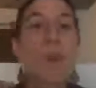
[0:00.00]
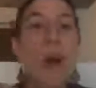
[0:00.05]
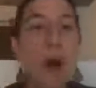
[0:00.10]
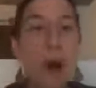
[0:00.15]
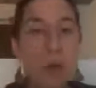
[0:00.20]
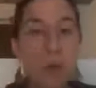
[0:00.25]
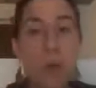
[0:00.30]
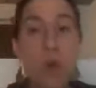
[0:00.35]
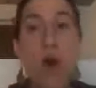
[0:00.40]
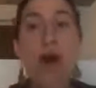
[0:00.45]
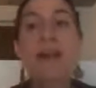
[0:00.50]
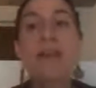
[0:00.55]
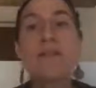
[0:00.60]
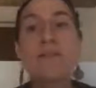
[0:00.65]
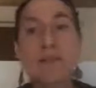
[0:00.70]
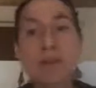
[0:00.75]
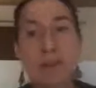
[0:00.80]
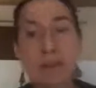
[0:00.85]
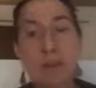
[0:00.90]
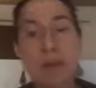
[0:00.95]
So
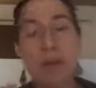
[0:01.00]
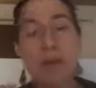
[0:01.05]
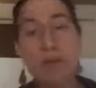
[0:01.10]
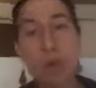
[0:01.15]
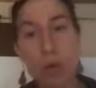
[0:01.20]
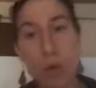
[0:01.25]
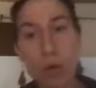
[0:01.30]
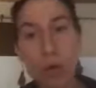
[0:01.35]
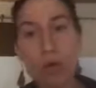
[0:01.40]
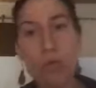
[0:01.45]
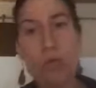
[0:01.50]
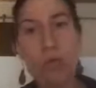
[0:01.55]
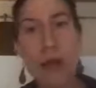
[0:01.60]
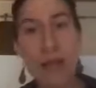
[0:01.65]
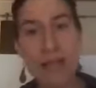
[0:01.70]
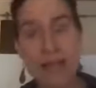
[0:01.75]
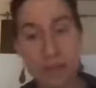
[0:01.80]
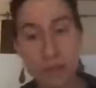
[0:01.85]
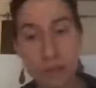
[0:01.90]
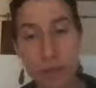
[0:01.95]
one of the
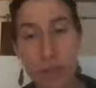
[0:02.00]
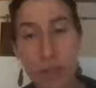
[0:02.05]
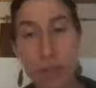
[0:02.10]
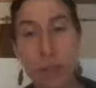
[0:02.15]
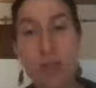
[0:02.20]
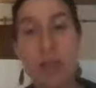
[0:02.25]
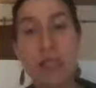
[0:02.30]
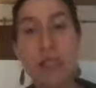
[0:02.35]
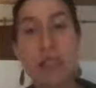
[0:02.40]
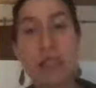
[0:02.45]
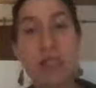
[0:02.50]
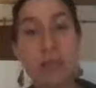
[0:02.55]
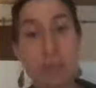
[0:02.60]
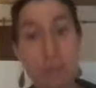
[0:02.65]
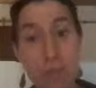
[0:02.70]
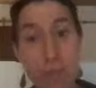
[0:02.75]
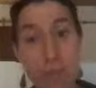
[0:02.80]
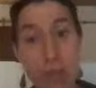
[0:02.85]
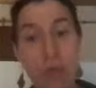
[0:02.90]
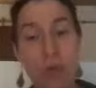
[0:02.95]
important ways in
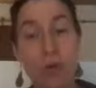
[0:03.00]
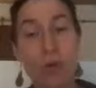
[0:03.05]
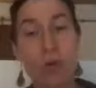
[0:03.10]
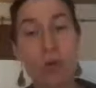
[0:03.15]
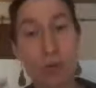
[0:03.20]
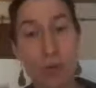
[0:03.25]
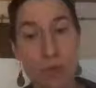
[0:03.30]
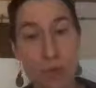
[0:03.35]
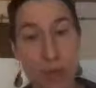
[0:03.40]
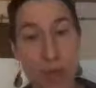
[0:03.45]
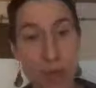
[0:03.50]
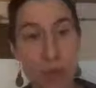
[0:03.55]
which we submit